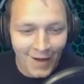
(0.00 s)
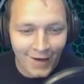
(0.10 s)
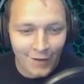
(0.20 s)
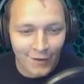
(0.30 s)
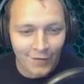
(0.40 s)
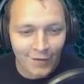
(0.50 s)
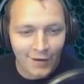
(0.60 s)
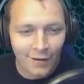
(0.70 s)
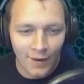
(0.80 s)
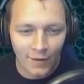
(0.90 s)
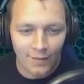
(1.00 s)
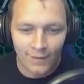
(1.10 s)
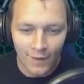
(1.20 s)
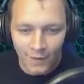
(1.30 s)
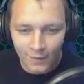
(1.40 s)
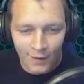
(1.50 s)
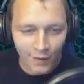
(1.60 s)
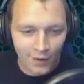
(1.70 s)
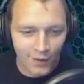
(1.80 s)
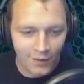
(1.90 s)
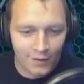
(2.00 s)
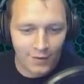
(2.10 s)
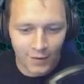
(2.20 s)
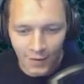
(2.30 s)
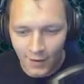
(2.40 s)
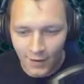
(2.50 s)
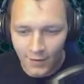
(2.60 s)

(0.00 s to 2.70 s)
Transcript: I don't even think about, talking or anything like